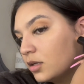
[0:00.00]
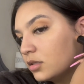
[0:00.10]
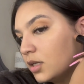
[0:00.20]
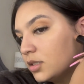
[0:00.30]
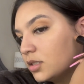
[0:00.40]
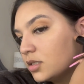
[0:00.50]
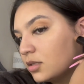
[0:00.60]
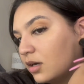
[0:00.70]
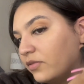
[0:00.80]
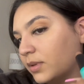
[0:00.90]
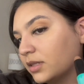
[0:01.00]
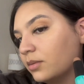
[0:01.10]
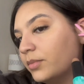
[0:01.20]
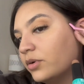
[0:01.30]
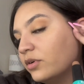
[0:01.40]
so I just start from like the
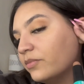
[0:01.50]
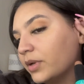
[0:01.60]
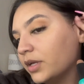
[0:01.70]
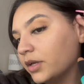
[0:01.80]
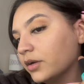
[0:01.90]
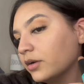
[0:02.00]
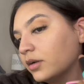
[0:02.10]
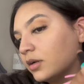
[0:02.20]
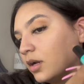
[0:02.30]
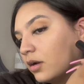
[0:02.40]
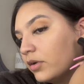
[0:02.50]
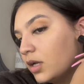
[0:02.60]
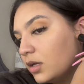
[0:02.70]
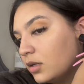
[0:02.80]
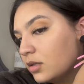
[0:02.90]
middle of my ear
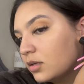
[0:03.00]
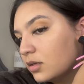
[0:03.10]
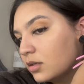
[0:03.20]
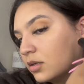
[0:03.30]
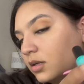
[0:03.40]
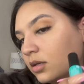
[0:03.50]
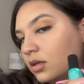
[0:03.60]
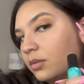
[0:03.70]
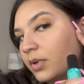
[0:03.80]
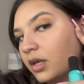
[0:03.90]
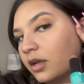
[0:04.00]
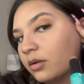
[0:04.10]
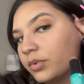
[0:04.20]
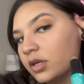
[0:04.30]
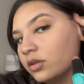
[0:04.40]
area, my hair
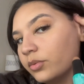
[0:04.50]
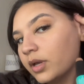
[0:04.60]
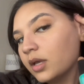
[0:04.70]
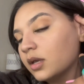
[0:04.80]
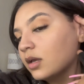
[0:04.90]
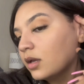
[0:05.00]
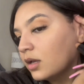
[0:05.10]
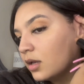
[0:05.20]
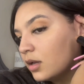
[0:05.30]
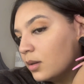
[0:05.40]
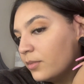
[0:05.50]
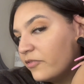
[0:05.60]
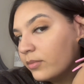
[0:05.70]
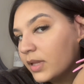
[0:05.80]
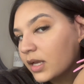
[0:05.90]
be in the way,
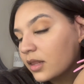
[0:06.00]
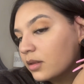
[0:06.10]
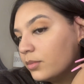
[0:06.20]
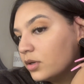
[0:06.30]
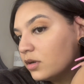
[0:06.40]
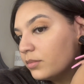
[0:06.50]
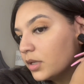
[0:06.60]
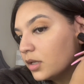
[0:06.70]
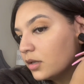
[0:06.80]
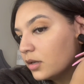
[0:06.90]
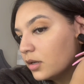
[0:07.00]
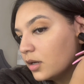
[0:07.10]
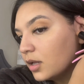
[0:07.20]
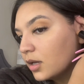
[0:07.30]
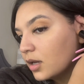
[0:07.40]
from like the middle of my ear,
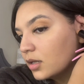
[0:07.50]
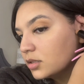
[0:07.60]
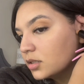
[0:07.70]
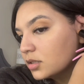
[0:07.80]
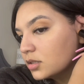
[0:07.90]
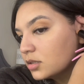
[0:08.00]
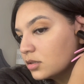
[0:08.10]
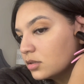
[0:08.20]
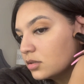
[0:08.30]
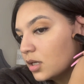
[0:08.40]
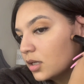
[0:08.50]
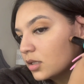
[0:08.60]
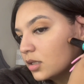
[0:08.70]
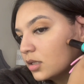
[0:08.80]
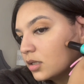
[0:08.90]
and I kind of just drag
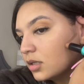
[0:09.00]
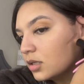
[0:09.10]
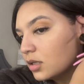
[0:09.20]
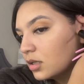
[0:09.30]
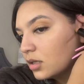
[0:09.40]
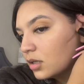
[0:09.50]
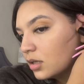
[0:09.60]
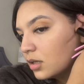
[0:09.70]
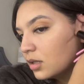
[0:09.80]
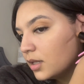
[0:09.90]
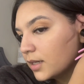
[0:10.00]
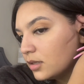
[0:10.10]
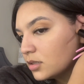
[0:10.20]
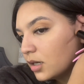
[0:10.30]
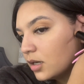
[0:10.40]
it, like
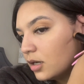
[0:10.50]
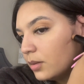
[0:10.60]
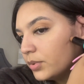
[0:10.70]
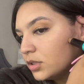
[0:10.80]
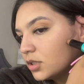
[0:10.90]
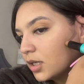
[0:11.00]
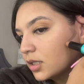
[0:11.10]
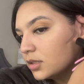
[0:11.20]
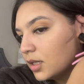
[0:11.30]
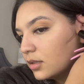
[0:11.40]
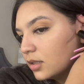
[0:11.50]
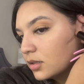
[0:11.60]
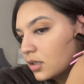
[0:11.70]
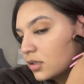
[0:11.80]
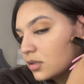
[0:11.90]
I'll start up and drag it down like this.